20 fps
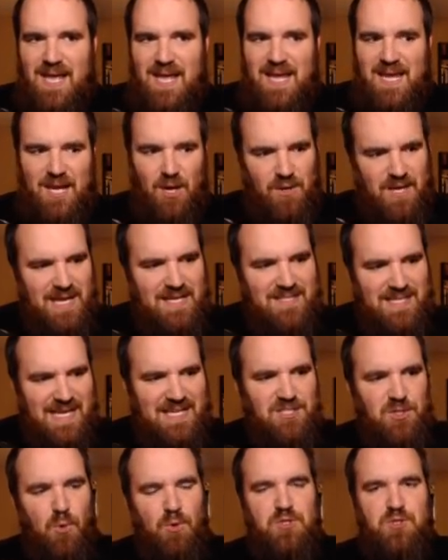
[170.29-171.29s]
You know,
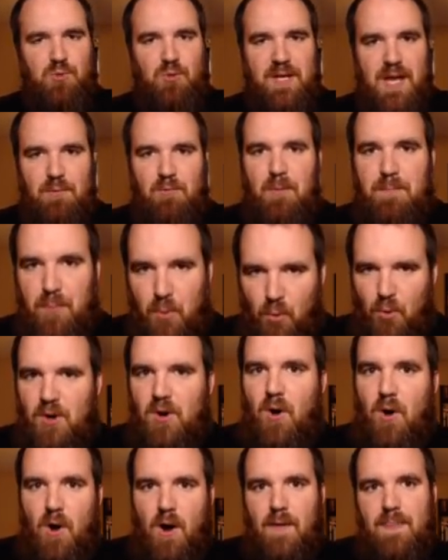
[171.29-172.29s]
he's going to, again, report
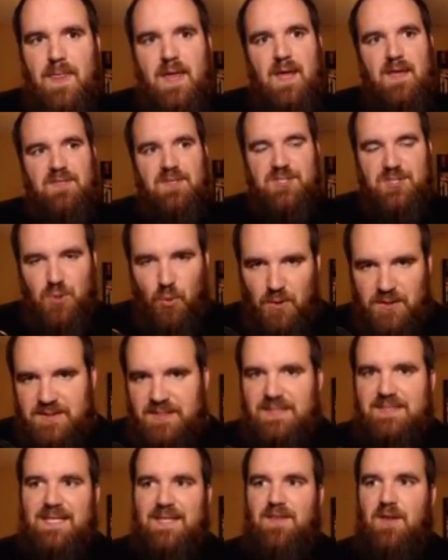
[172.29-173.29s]
on the
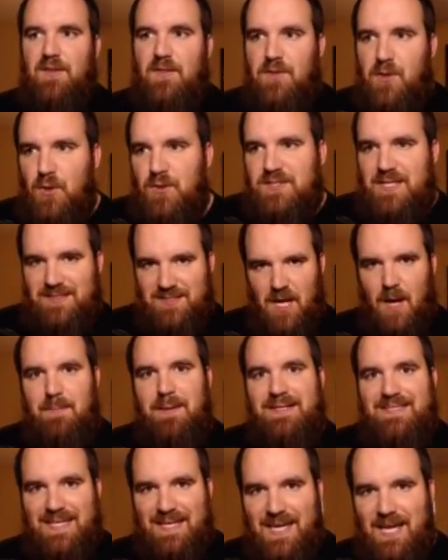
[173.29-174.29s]
sources and on the news that's
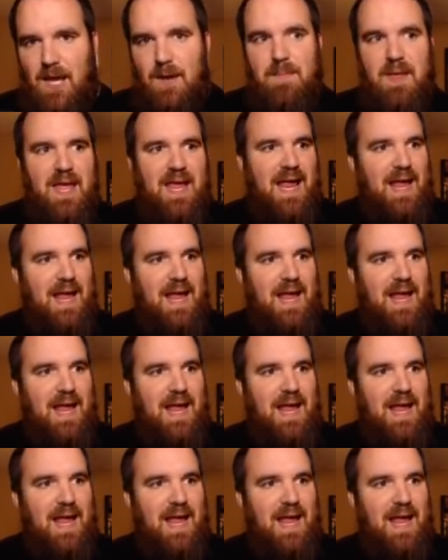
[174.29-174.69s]
coming to him.